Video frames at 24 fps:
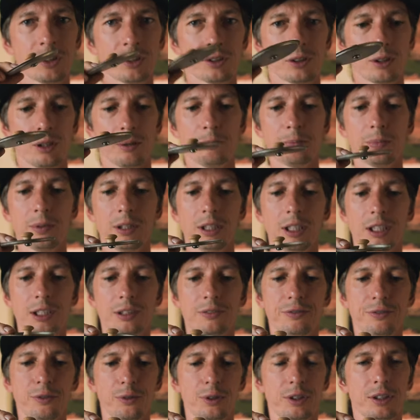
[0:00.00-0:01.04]
top lid
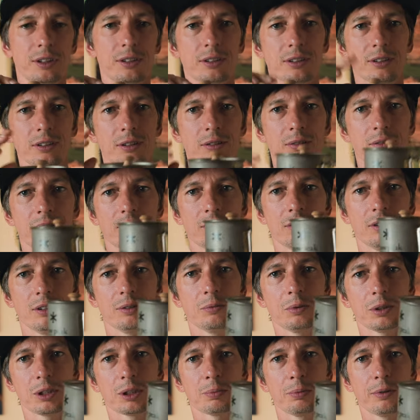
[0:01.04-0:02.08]
for it, so it
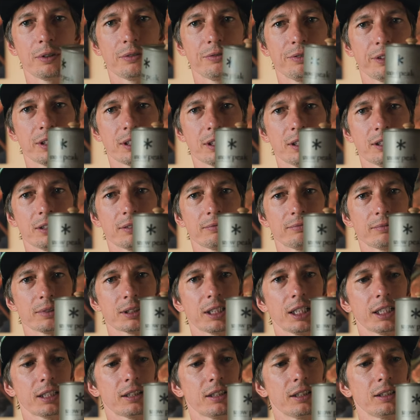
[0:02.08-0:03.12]
works perfectly. It's
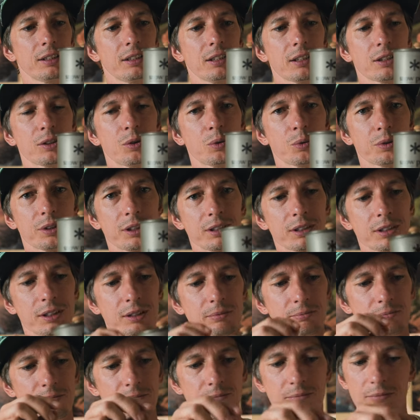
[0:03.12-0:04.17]
like a little cook
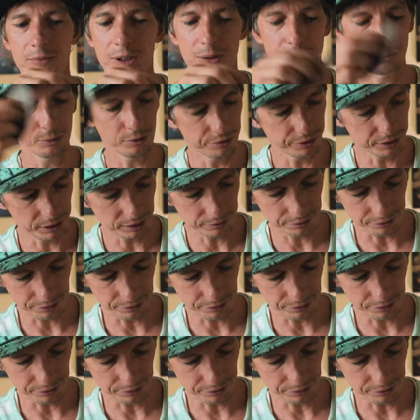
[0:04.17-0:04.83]
system, it's perfectly